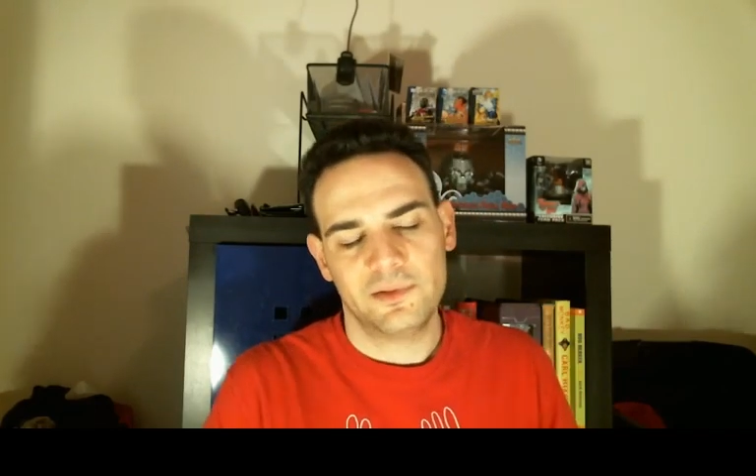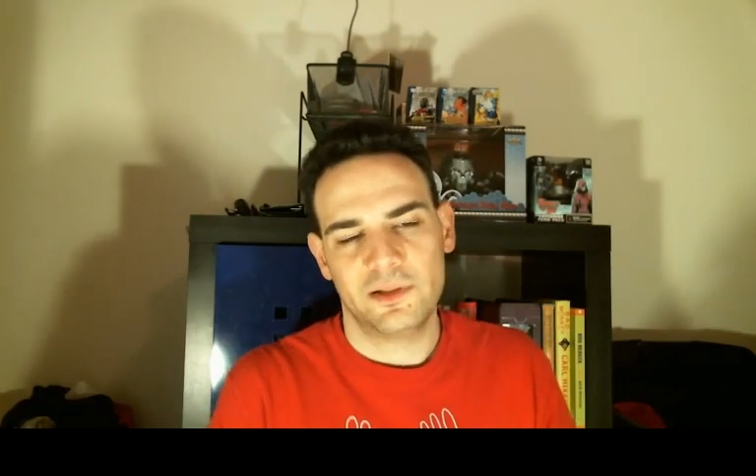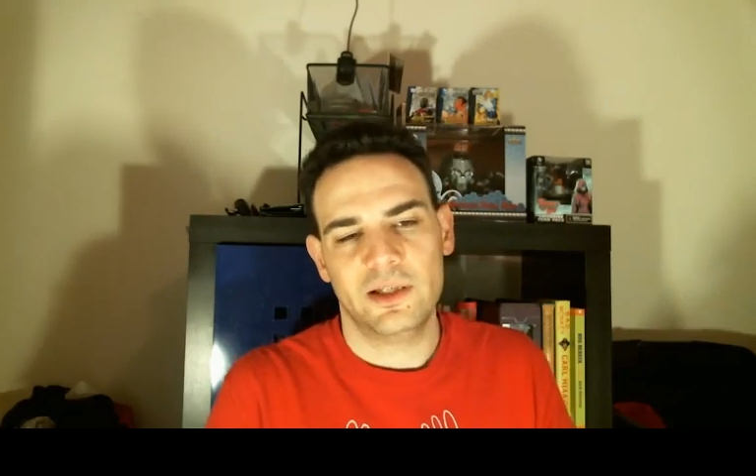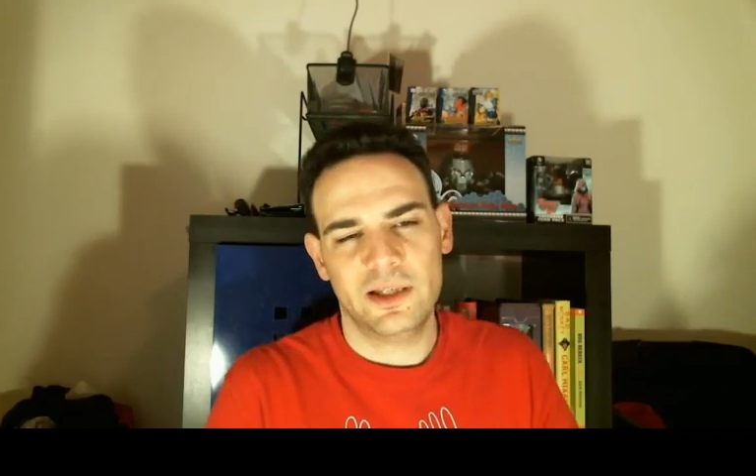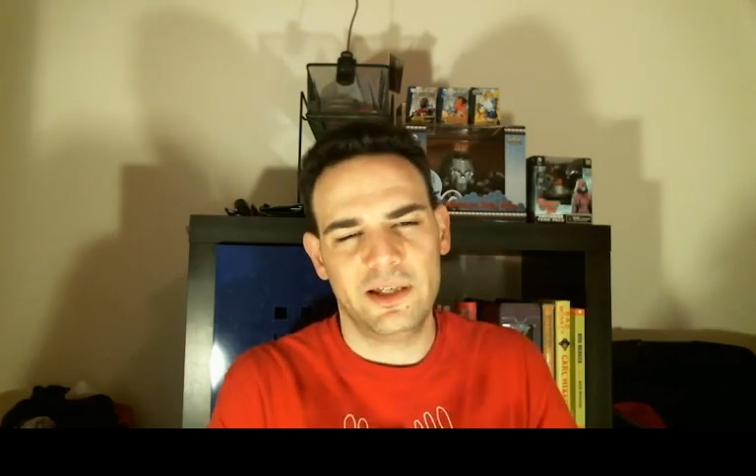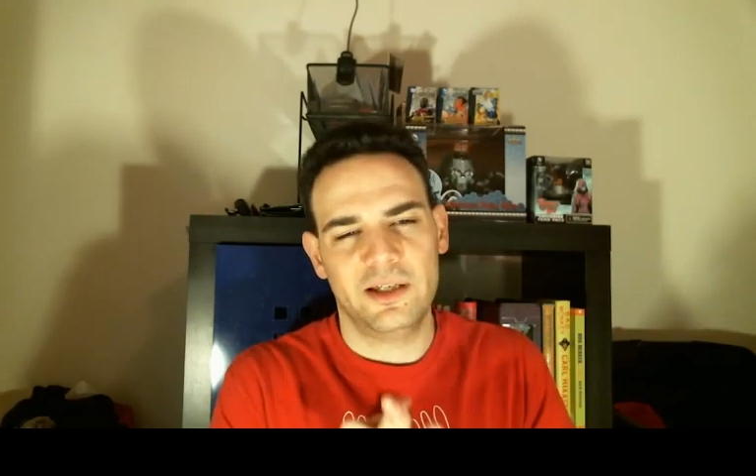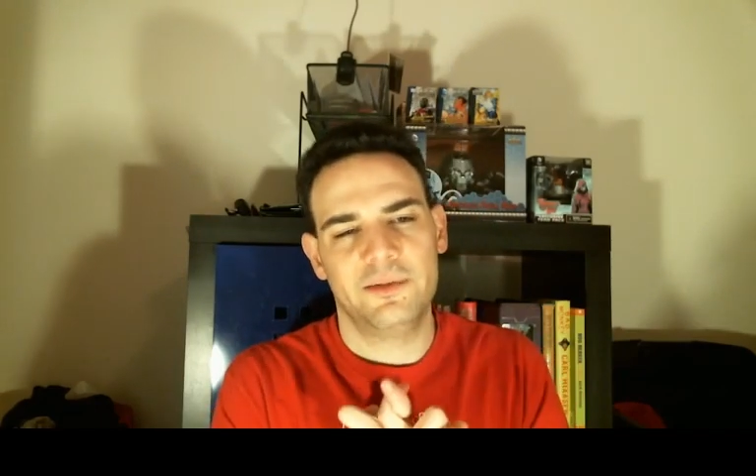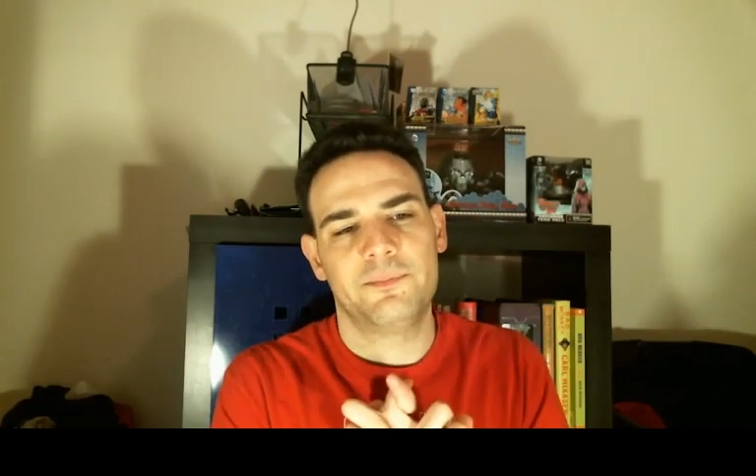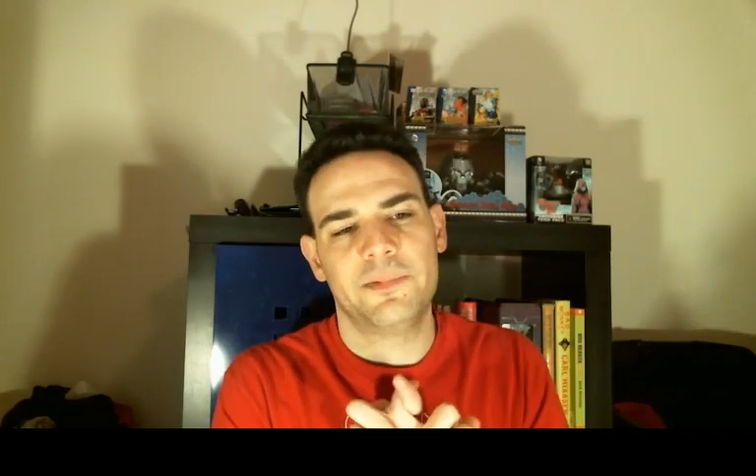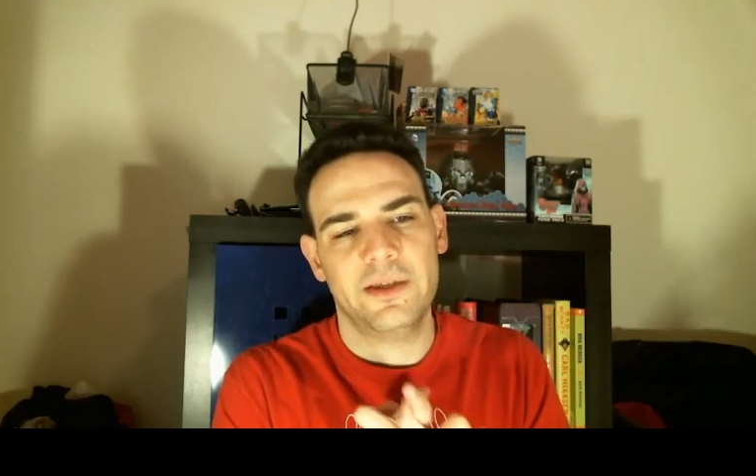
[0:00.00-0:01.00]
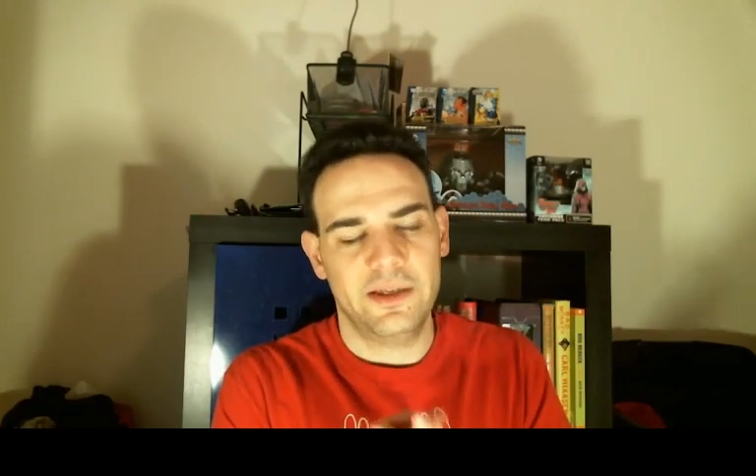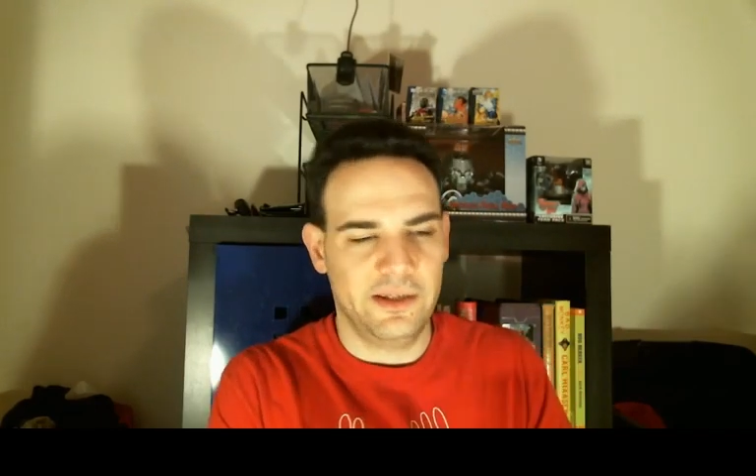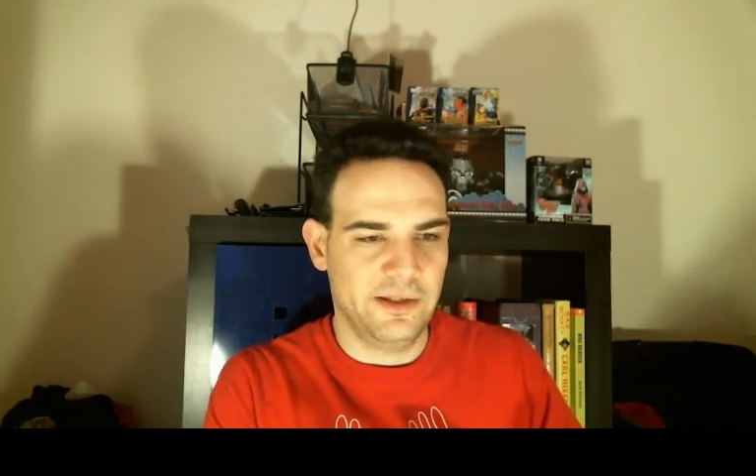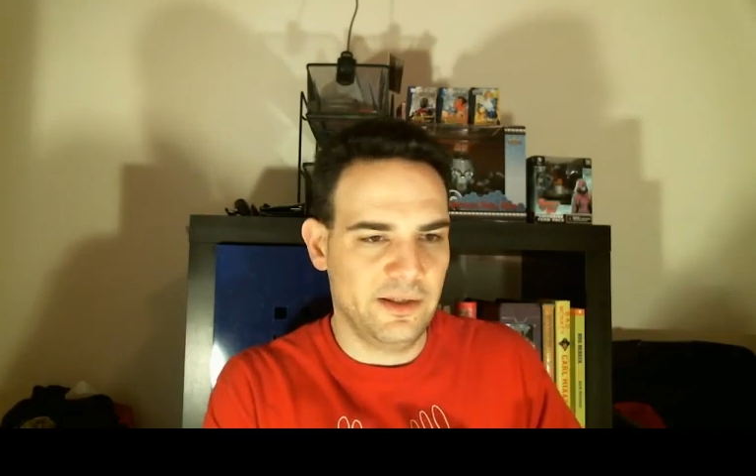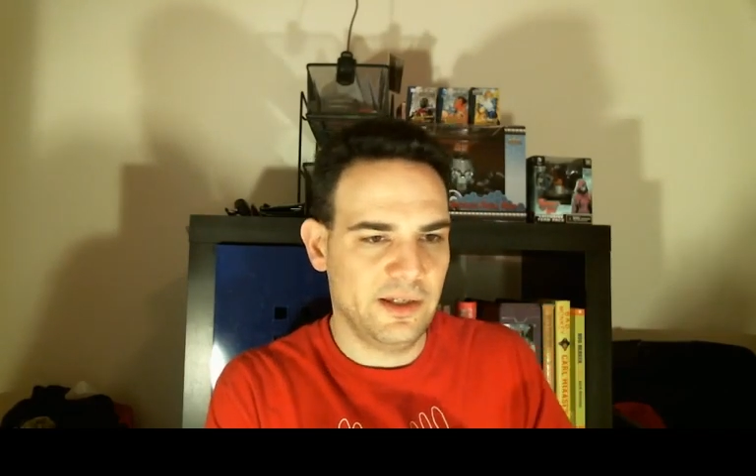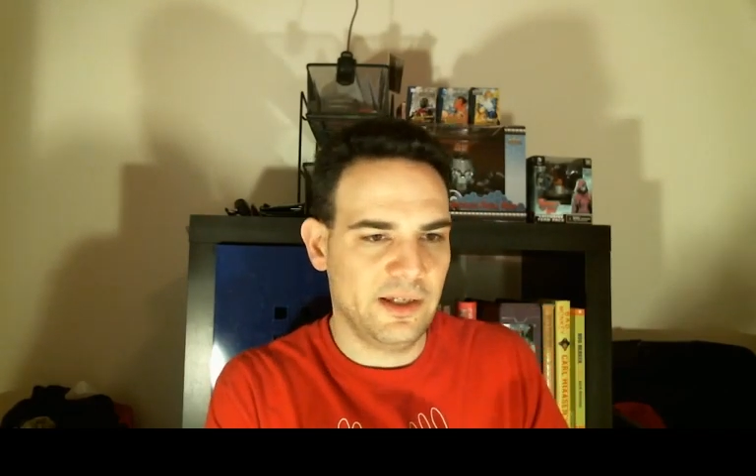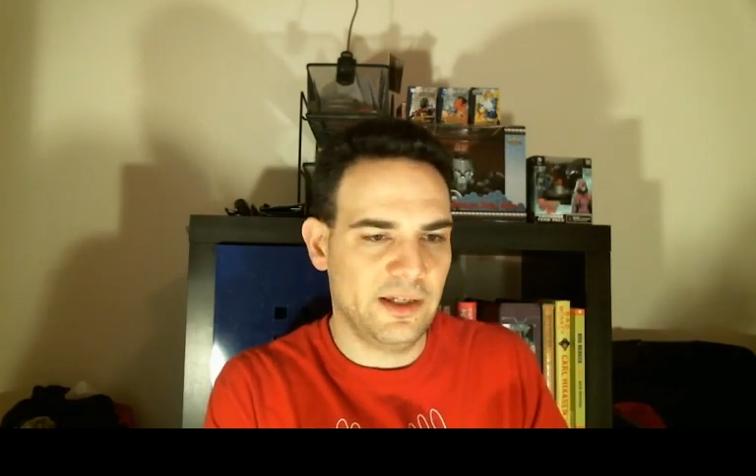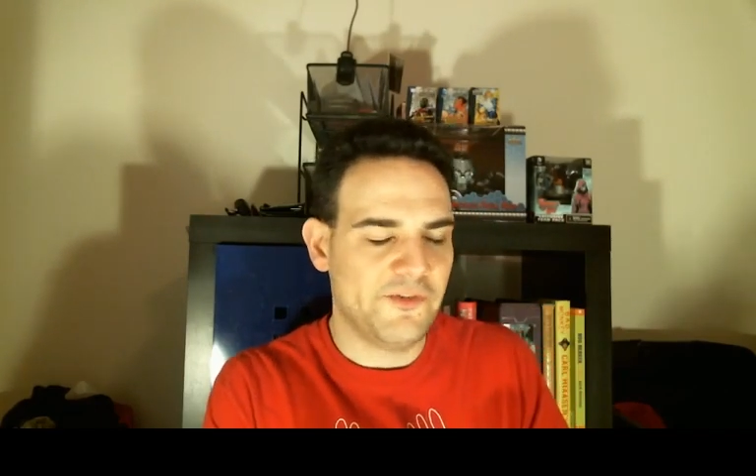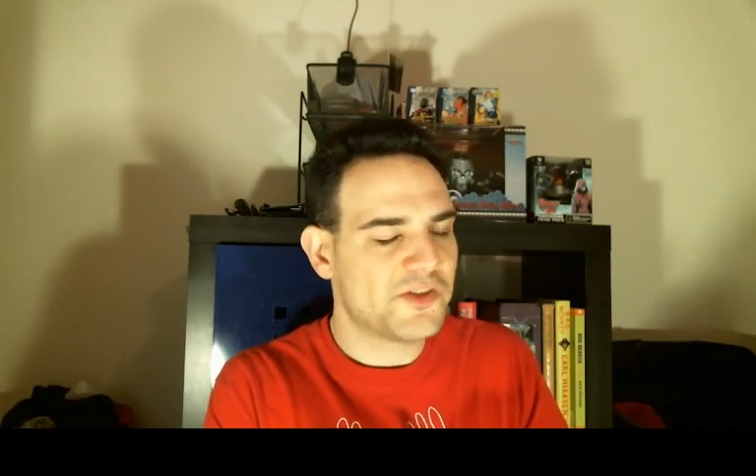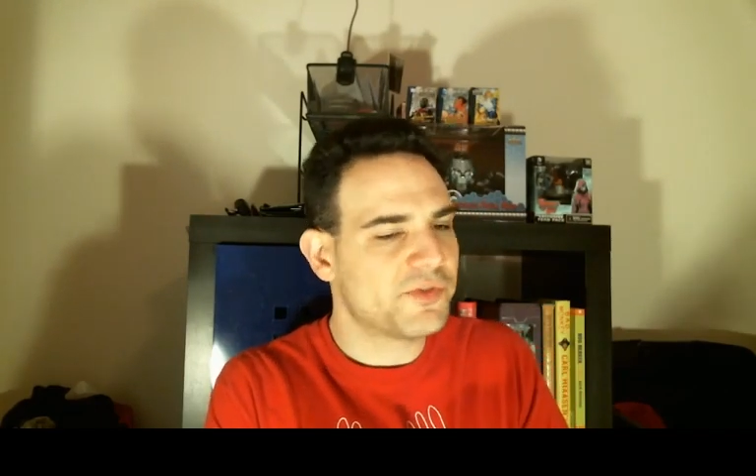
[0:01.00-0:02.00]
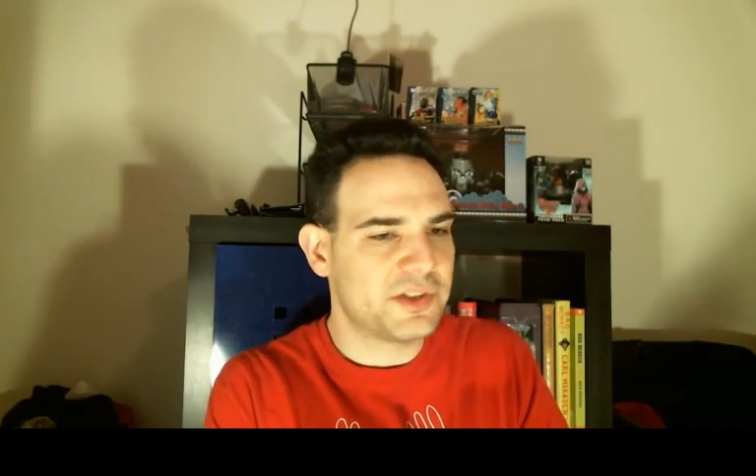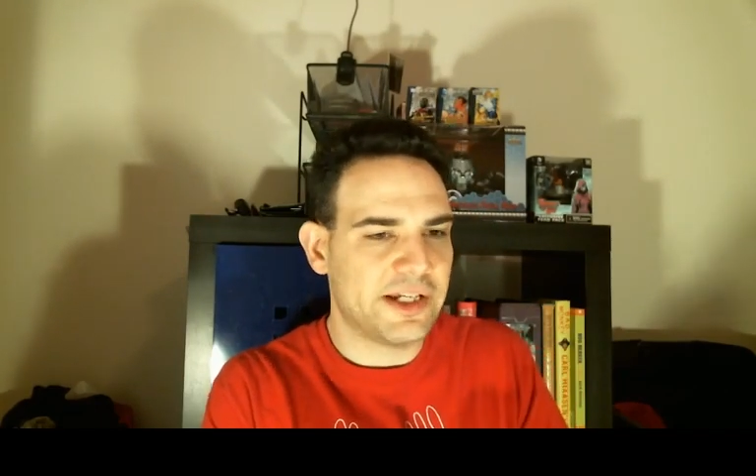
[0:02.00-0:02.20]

uh, uh, Avengers vs.